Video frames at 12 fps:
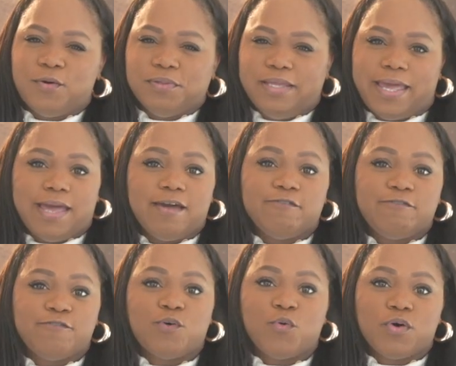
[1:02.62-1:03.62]
only have
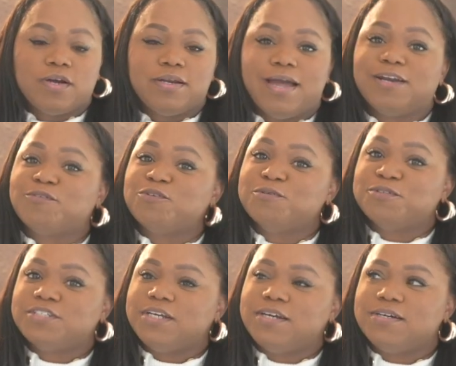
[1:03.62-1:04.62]
4 dining room
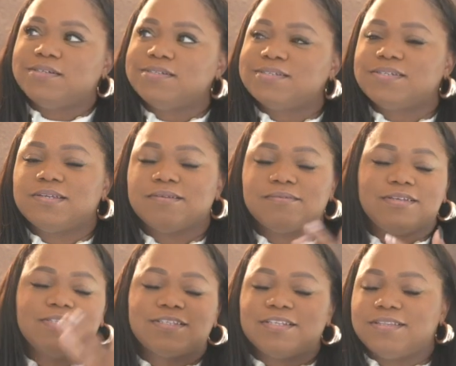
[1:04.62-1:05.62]
chairs.
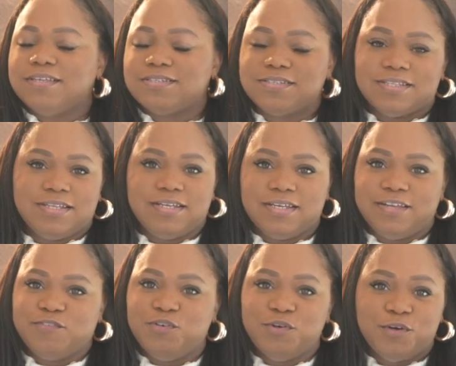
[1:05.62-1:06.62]
It's a thing,
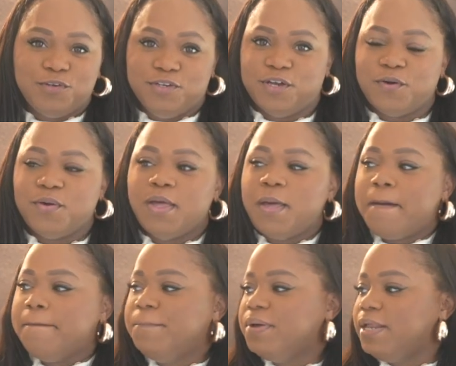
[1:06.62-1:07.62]
if you know, you know.
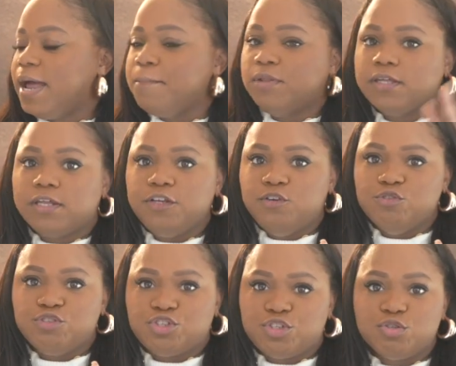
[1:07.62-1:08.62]
But I'm only gonna
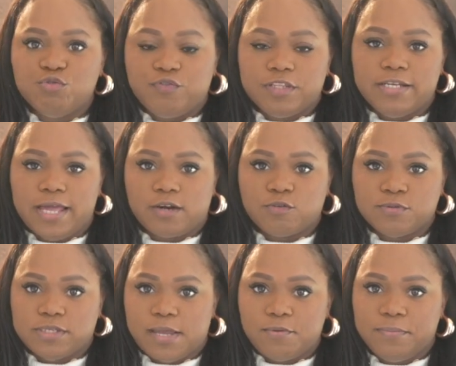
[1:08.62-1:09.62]
use 2 for the dining room
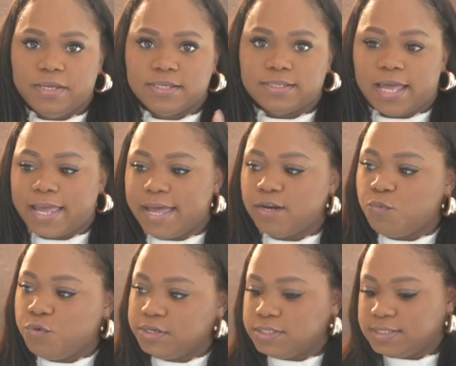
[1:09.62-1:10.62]
table because I kind of
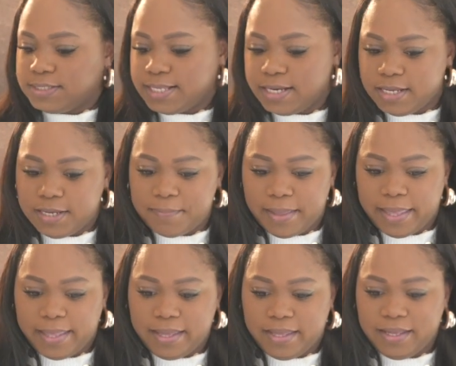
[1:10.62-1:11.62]
wanted to set up
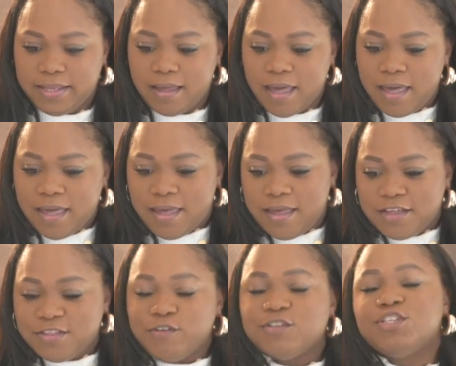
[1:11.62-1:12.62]

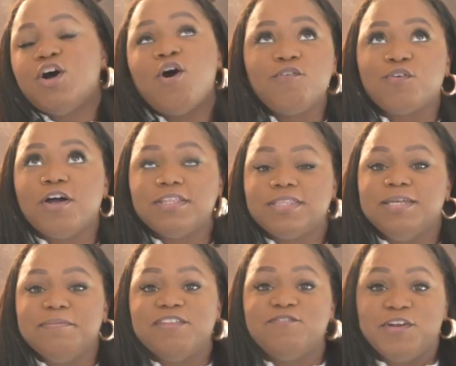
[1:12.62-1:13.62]
the overall theme
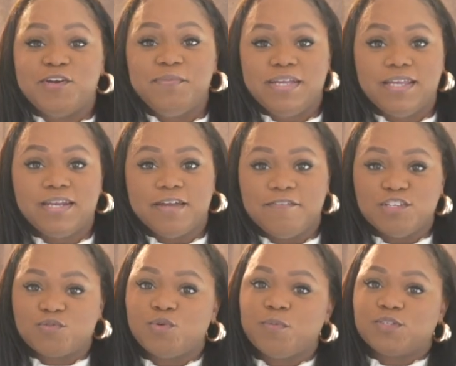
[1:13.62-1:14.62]
in the very beginning of
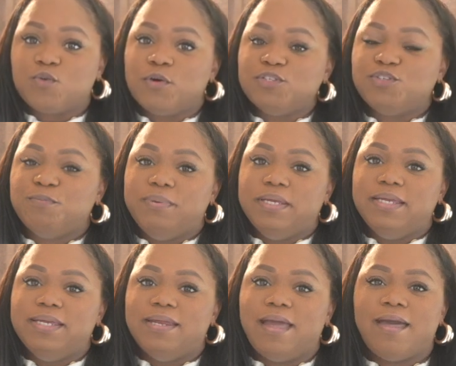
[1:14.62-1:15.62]
this room was going to
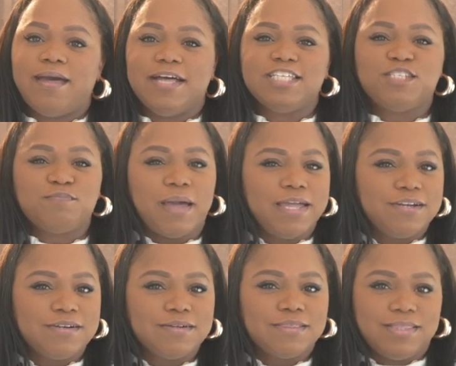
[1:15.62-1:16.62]
be a
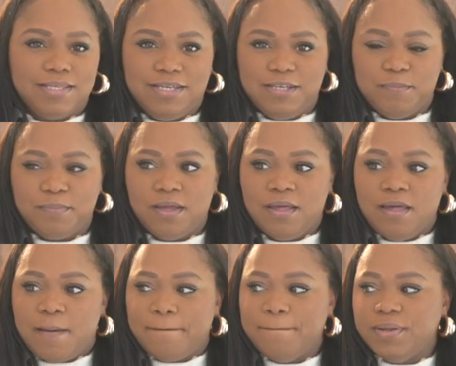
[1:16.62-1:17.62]
spider theme,
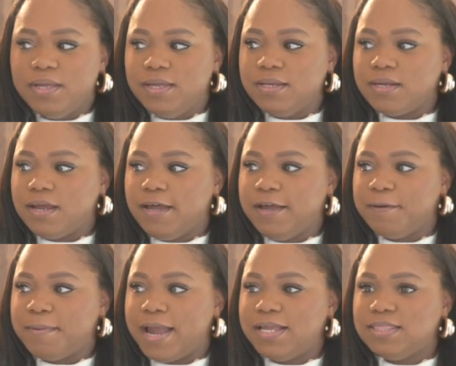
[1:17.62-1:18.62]
but
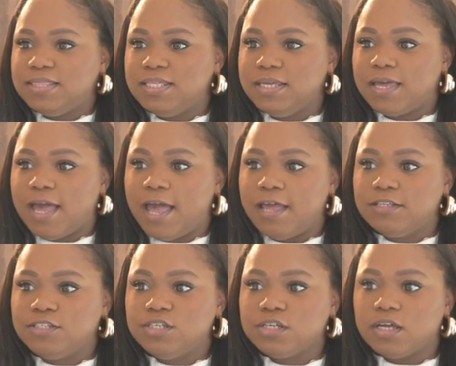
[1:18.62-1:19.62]
I think I
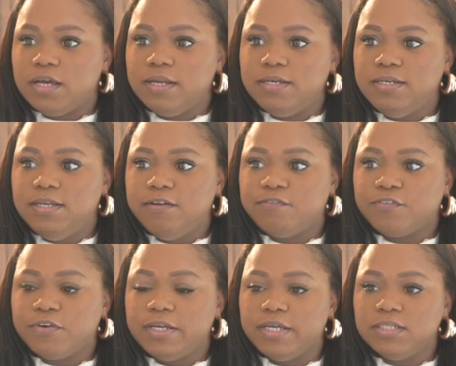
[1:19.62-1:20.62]
took a
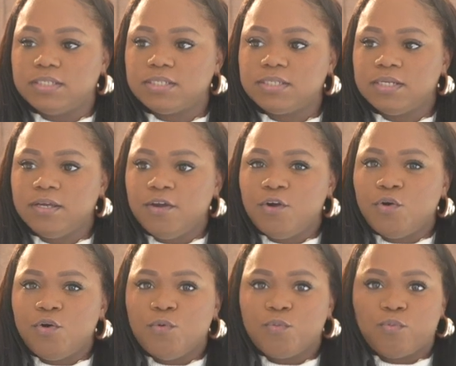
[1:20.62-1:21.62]
different
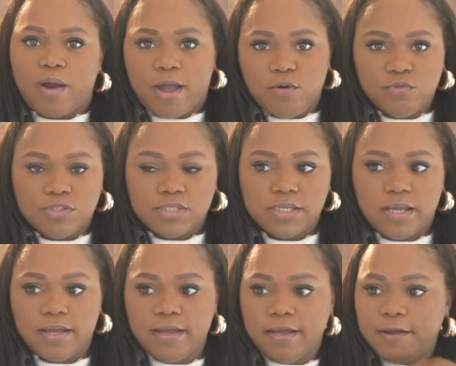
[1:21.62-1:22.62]
route,
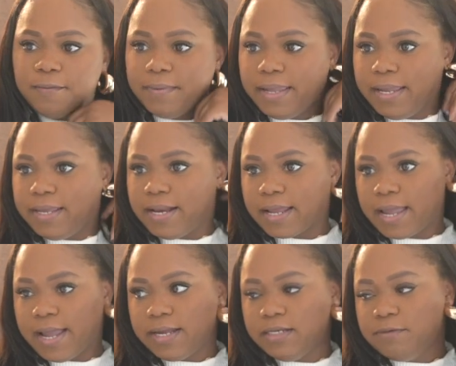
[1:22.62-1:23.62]
and I
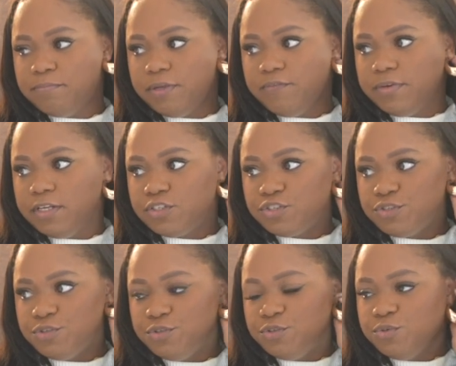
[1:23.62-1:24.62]
kind of pivoted
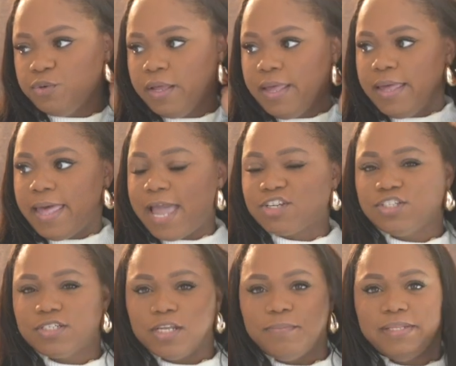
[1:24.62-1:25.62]
to, actually
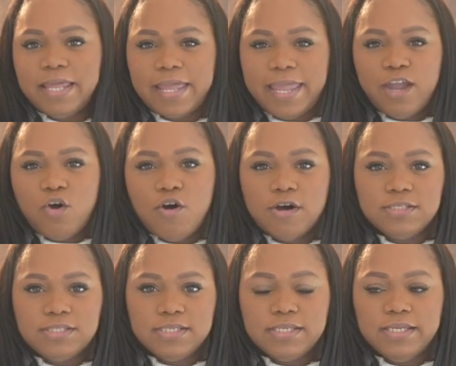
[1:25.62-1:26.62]
it's gonna be like a
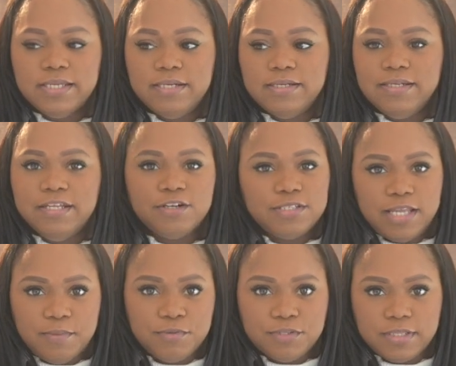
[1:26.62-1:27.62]
haunted dinner
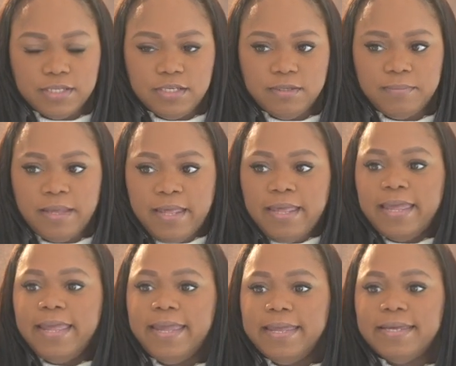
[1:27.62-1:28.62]
table theme.
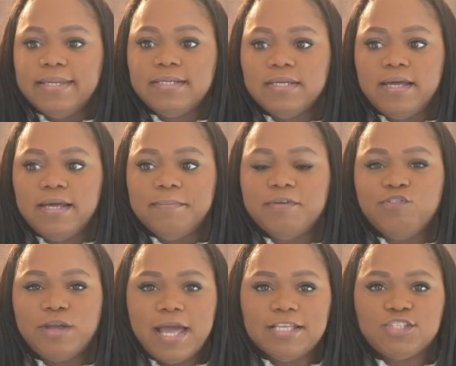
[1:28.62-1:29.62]
And if you
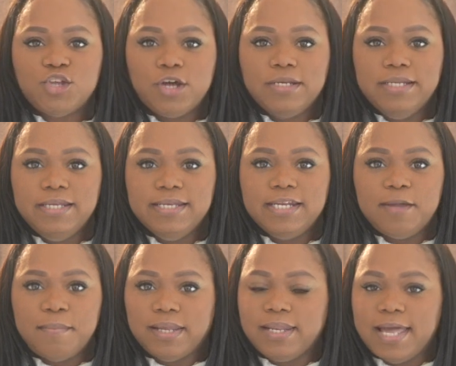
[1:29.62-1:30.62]
guys saw Dean in
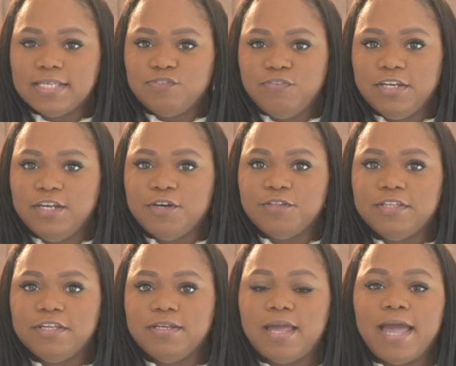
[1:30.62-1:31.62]
my last video,
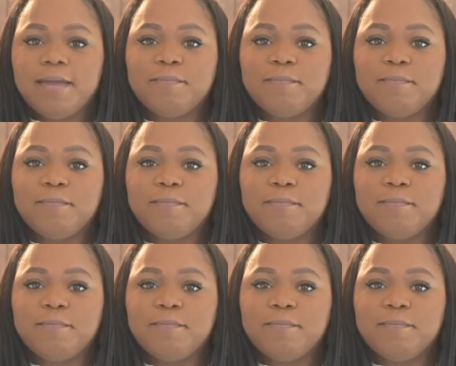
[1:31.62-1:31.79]
then